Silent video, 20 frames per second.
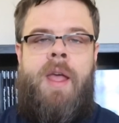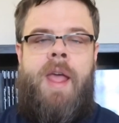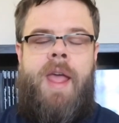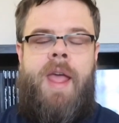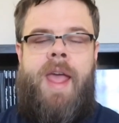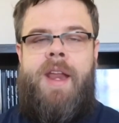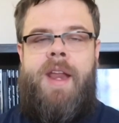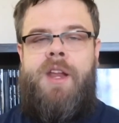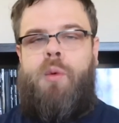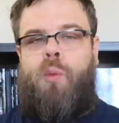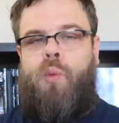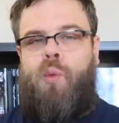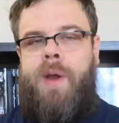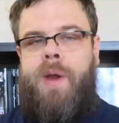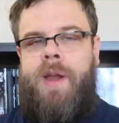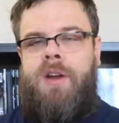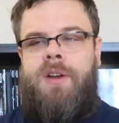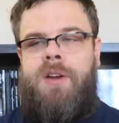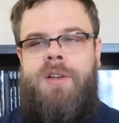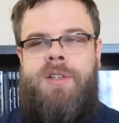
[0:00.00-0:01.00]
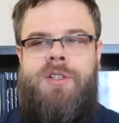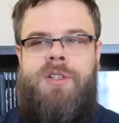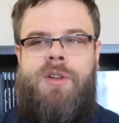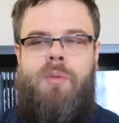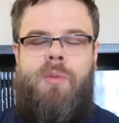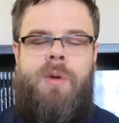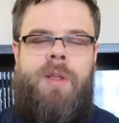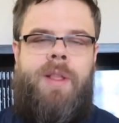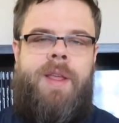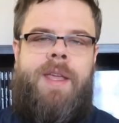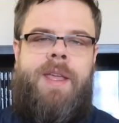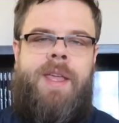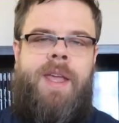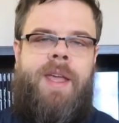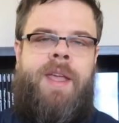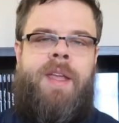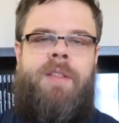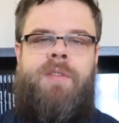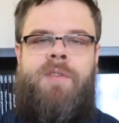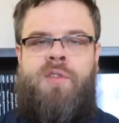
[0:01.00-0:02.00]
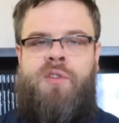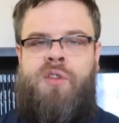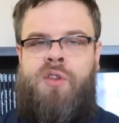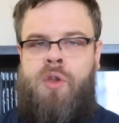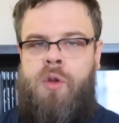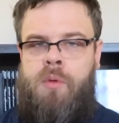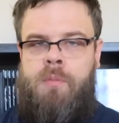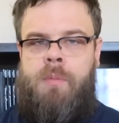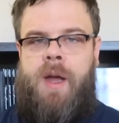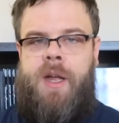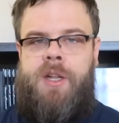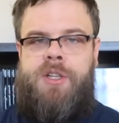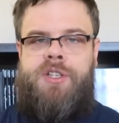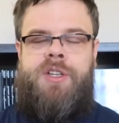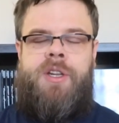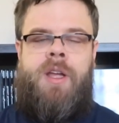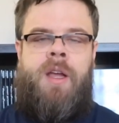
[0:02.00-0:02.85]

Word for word: And your rears don't really kick in too much.